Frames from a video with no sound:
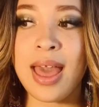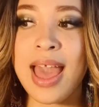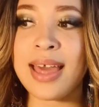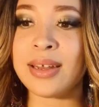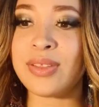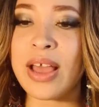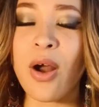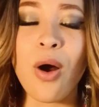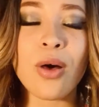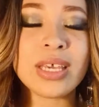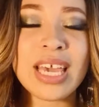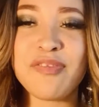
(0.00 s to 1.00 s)
and they
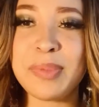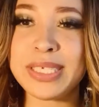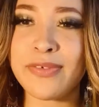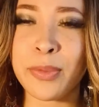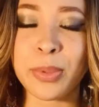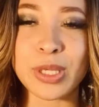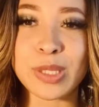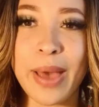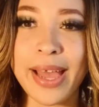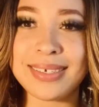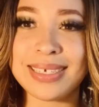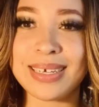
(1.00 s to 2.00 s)
all gave me different
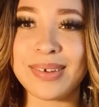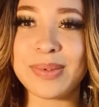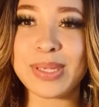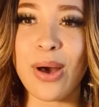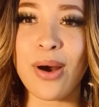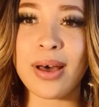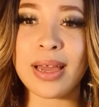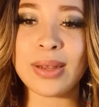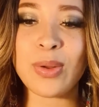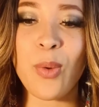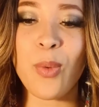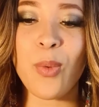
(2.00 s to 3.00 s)
perspectives
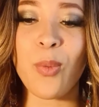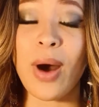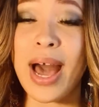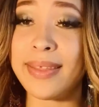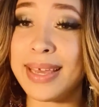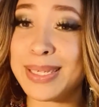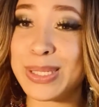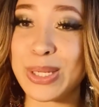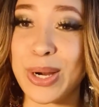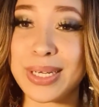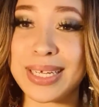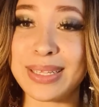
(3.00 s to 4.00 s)
on why they
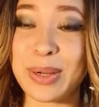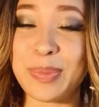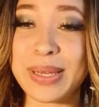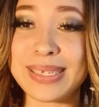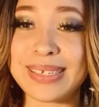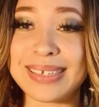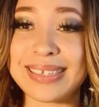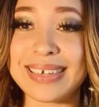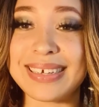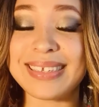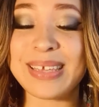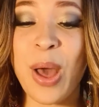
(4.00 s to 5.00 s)
started their
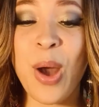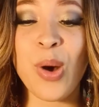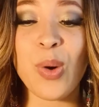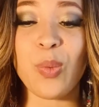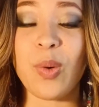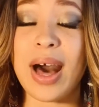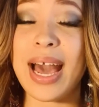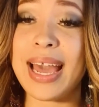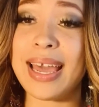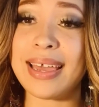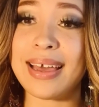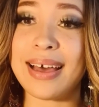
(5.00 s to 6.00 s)
businesses,
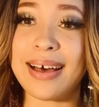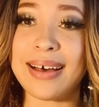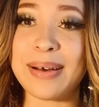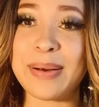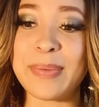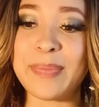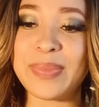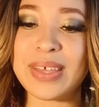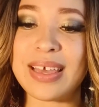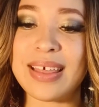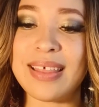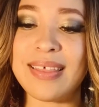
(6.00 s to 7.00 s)
why
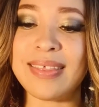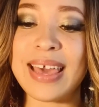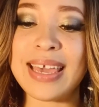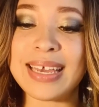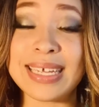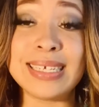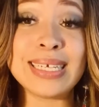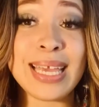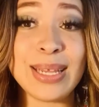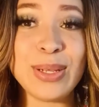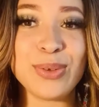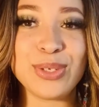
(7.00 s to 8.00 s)
they
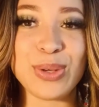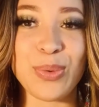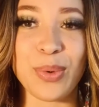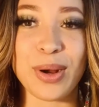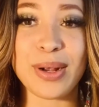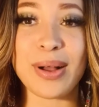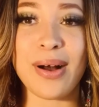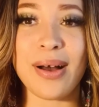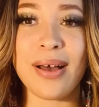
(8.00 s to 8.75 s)
continued to work